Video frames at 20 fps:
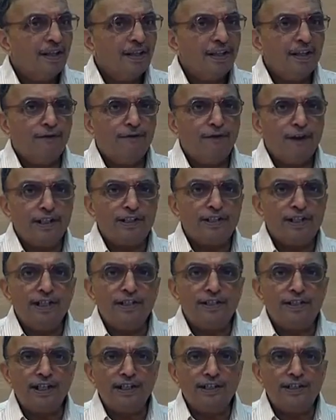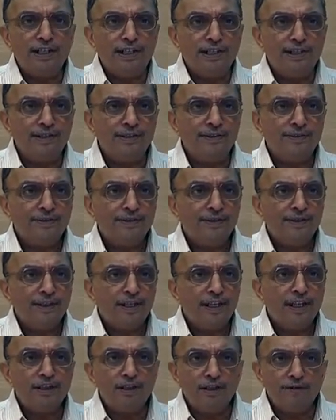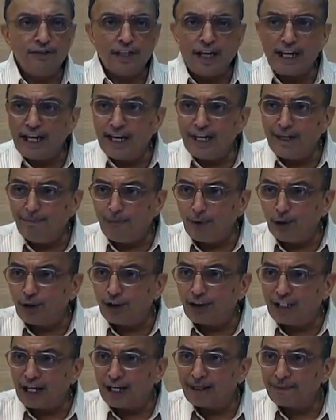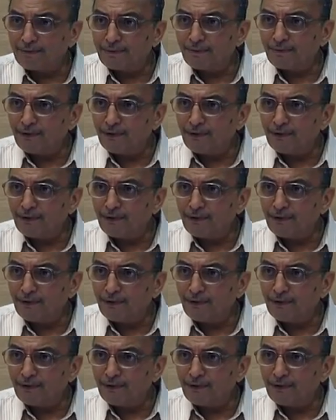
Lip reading: The first instruction is of the input type.